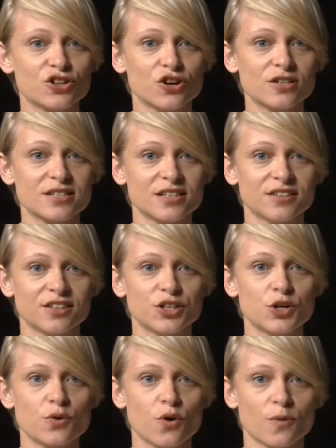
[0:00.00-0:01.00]
currency, the
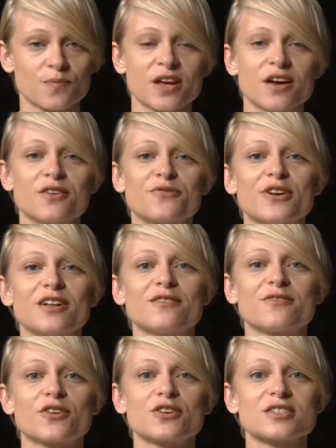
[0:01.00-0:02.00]
euro, fell
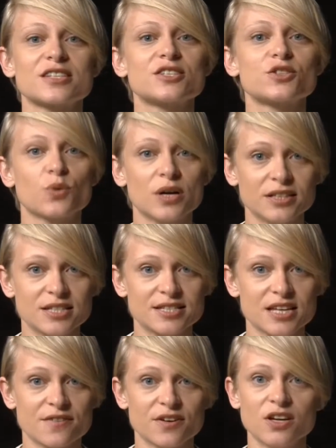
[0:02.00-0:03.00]
versus
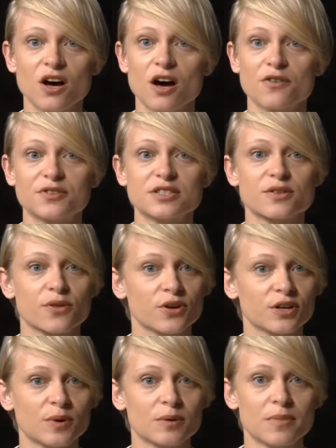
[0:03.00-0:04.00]
27 of its
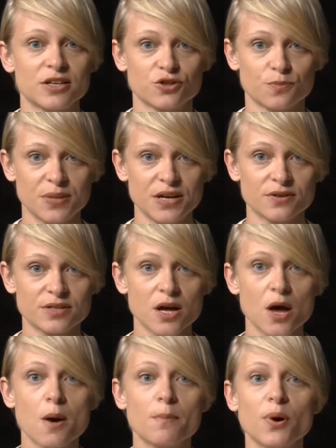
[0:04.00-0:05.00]
31 major peers,
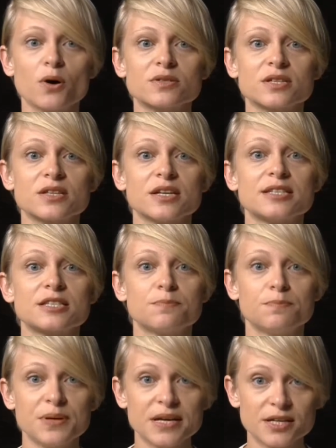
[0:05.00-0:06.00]
posted its
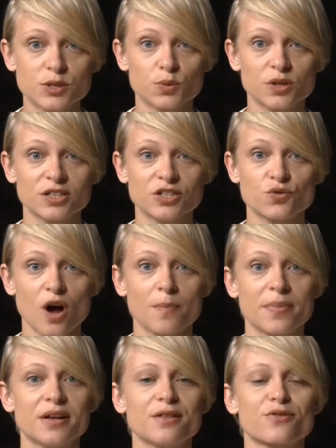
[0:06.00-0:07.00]
biggest weekly
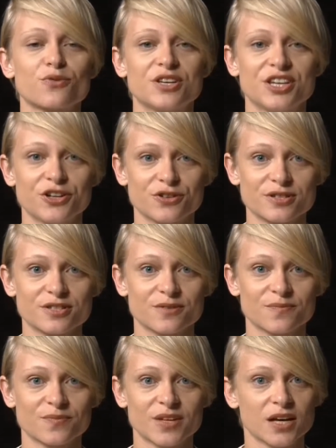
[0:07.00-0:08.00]
drop in three years.
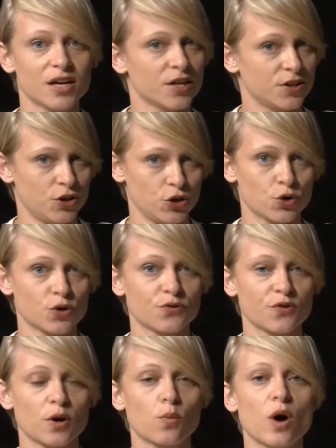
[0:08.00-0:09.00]
The euro
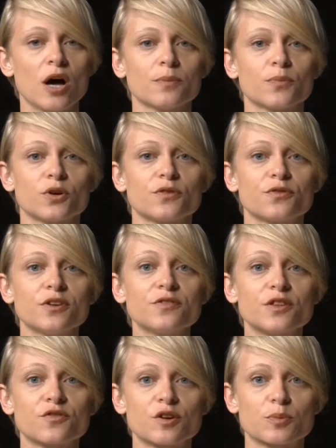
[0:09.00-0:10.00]
fell
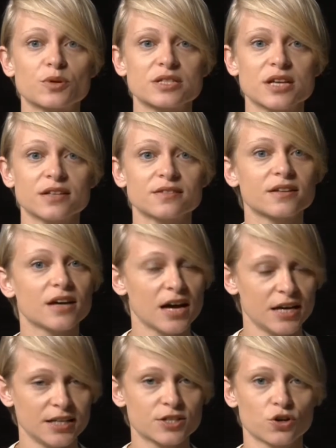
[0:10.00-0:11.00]
1.53%
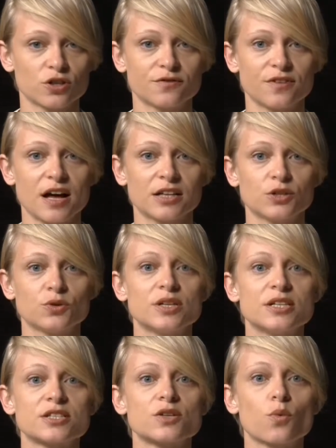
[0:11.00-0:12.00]
and its current value
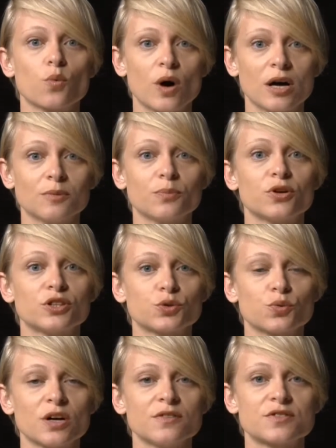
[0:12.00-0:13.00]
is
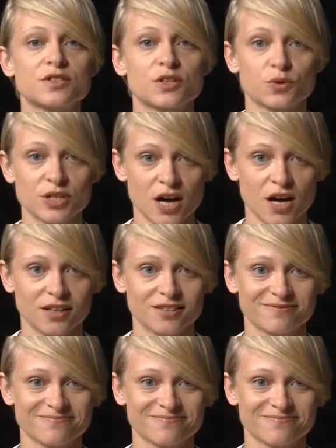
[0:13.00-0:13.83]
1.1209.